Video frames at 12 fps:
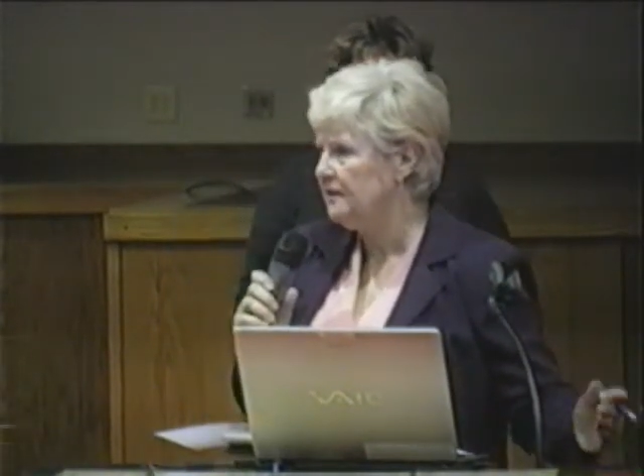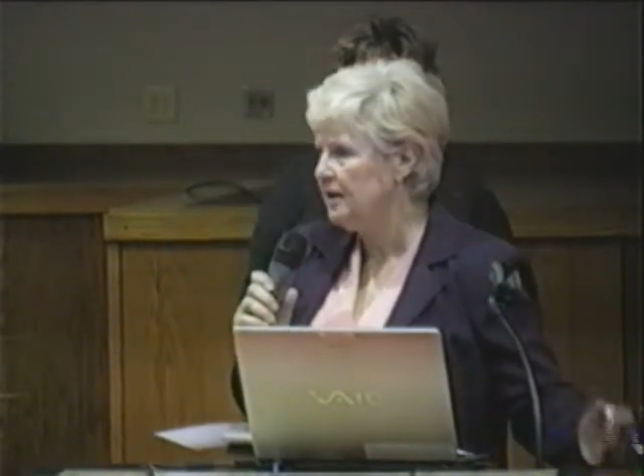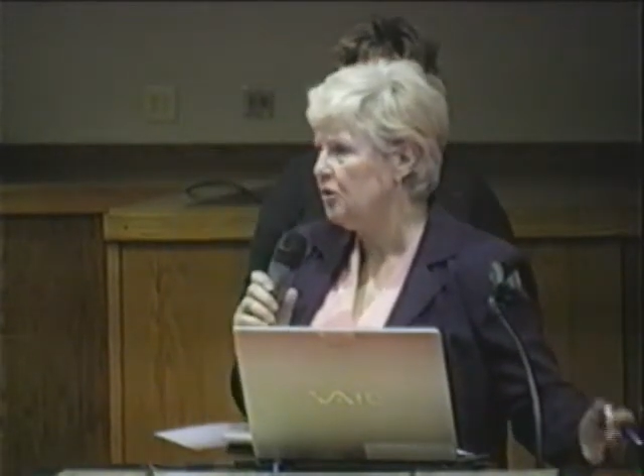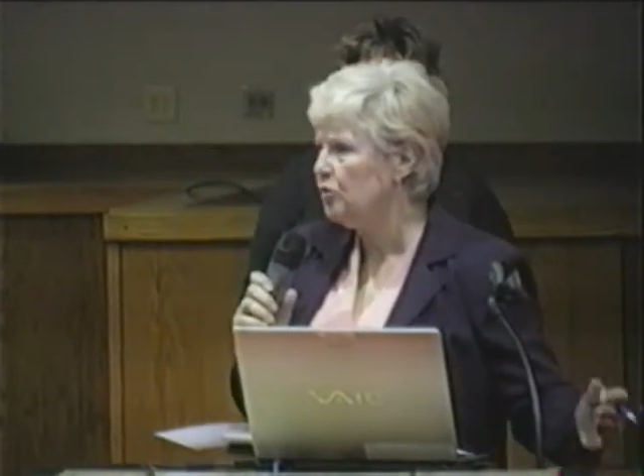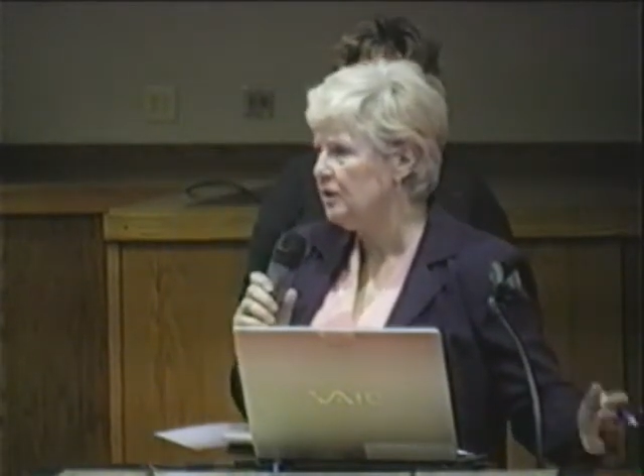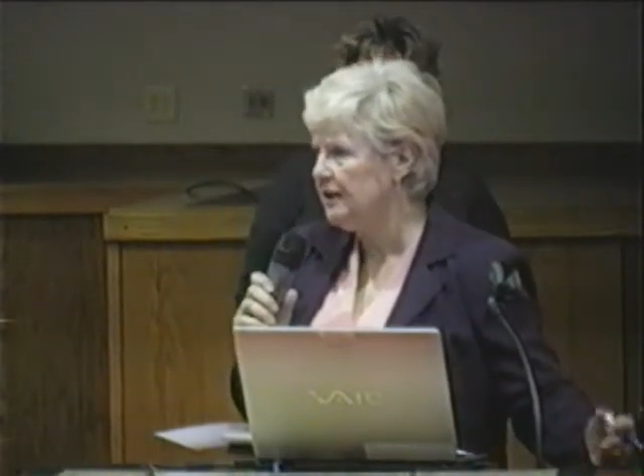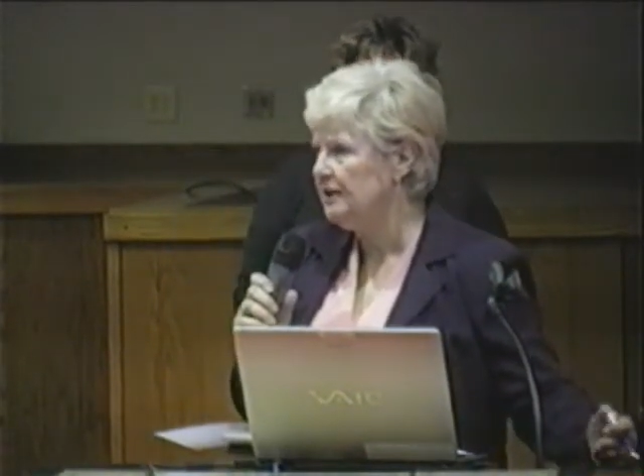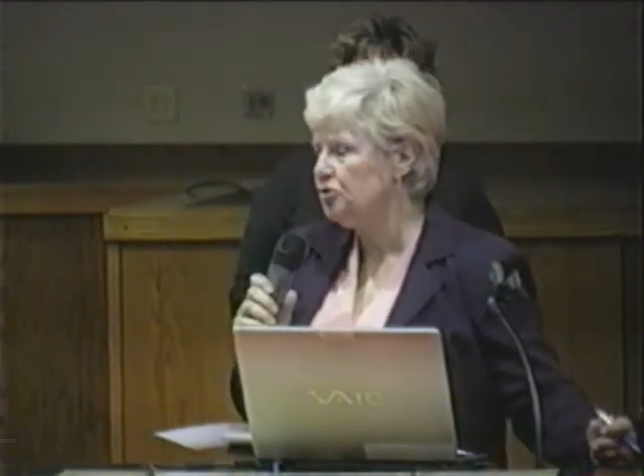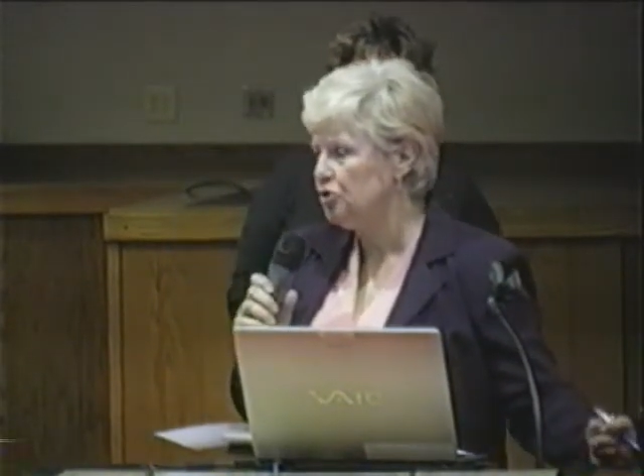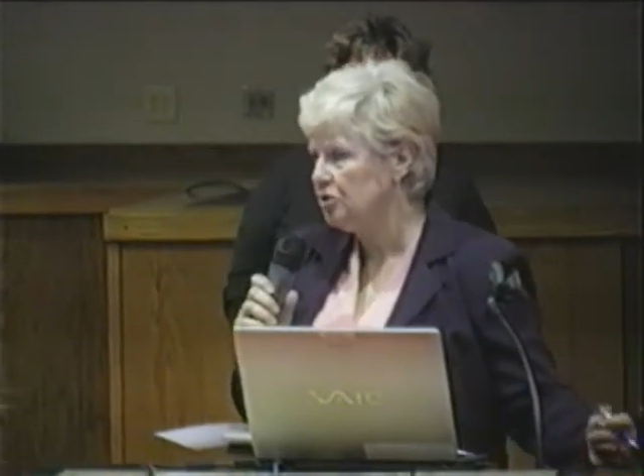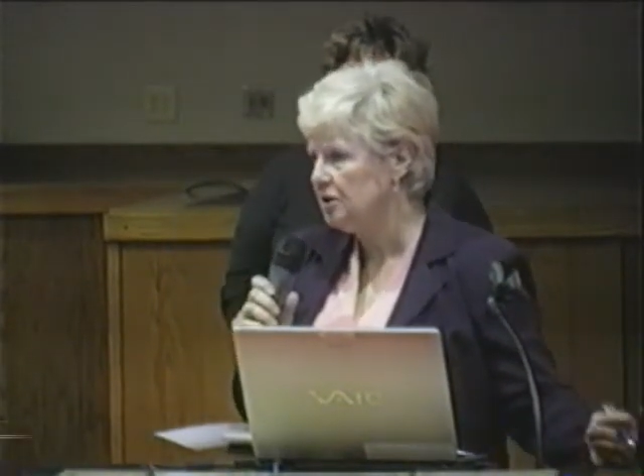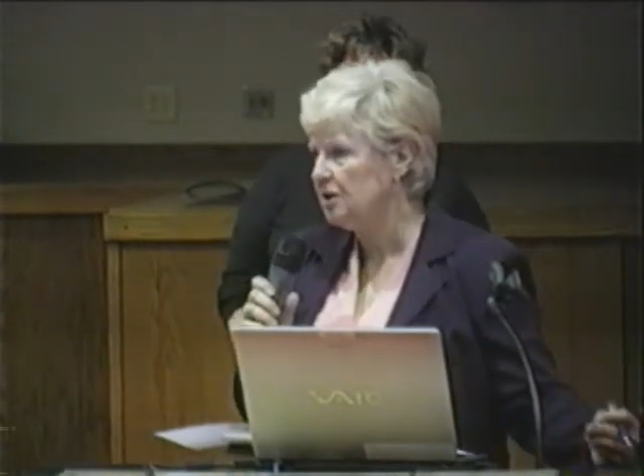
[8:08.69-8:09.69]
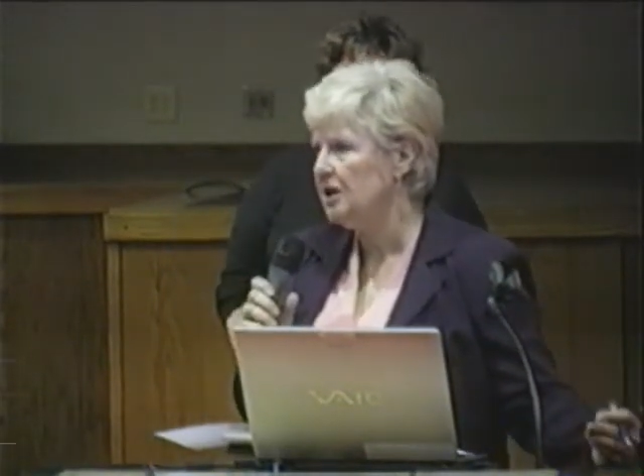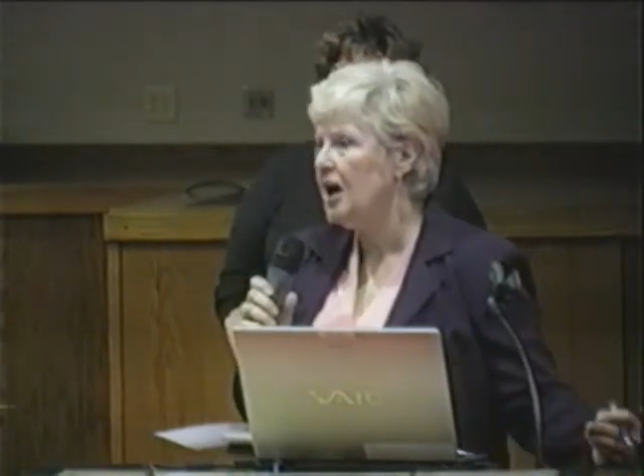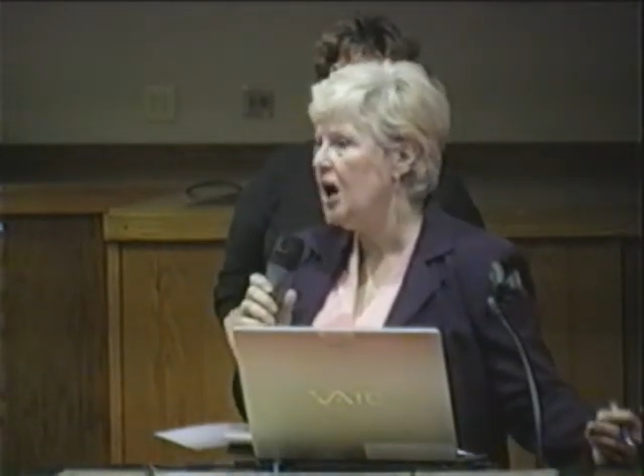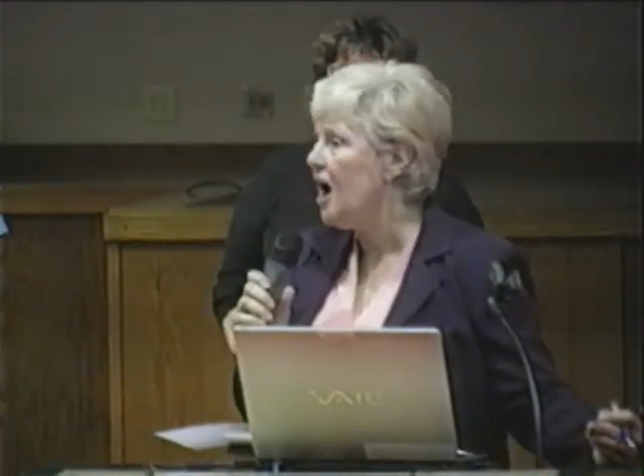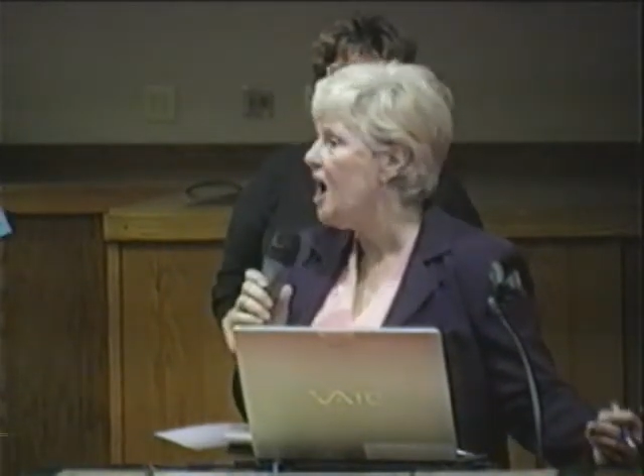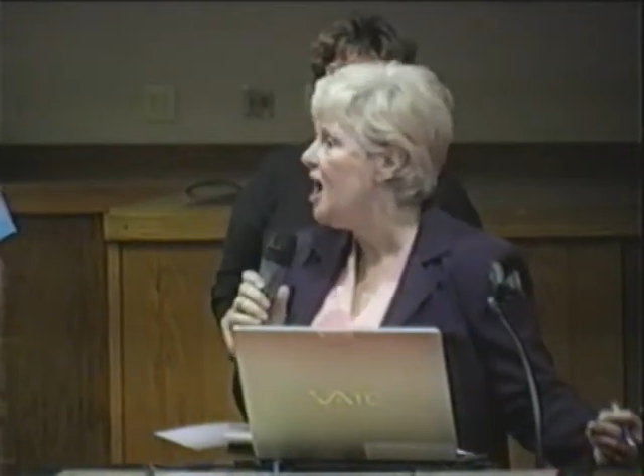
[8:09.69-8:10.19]
They only took
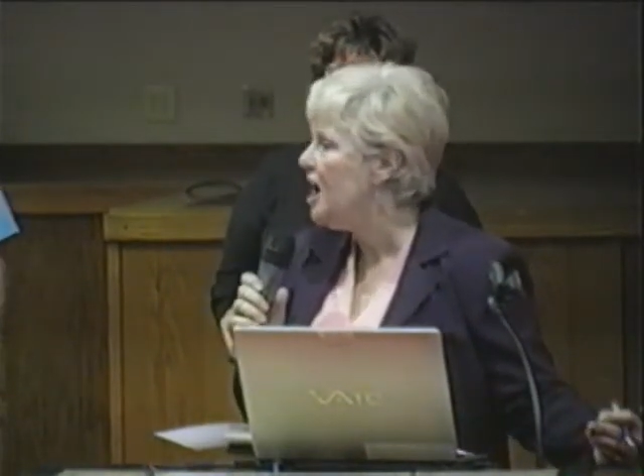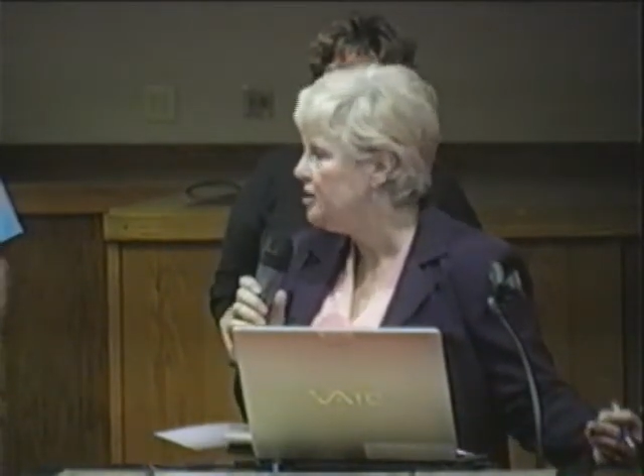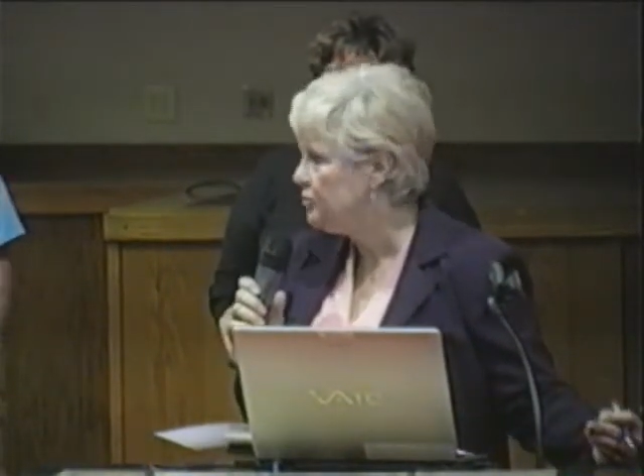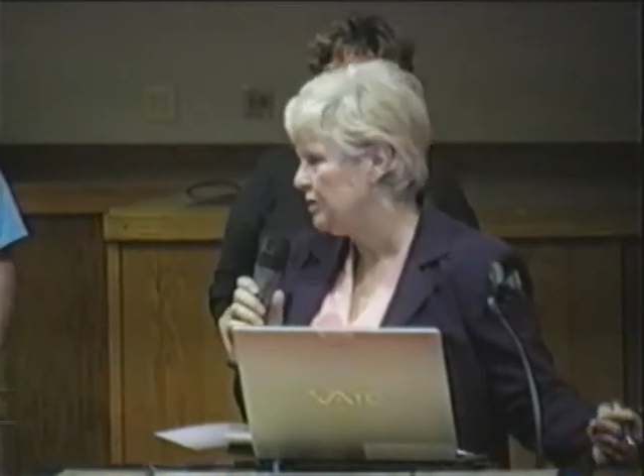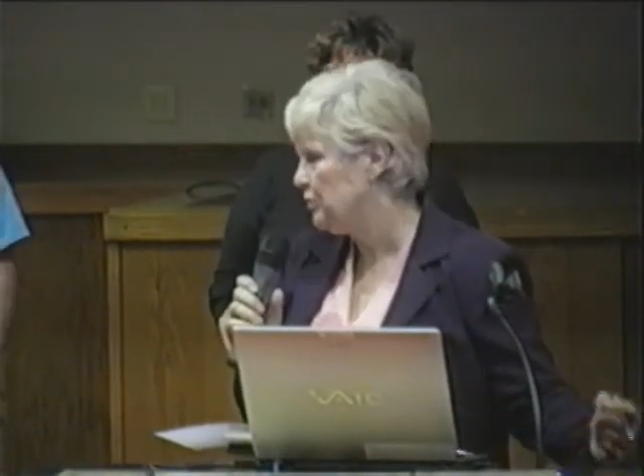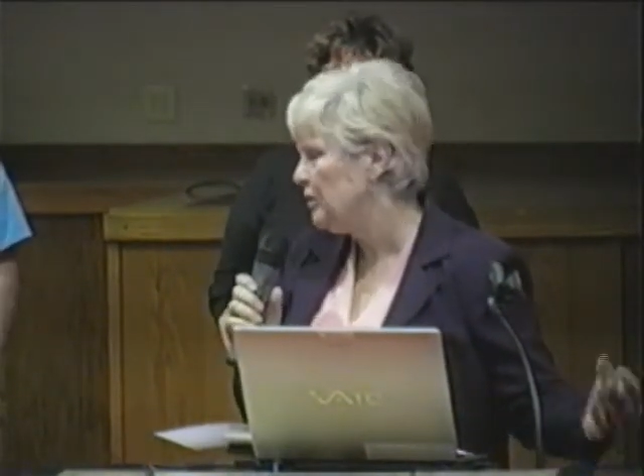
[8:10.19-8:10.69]
100,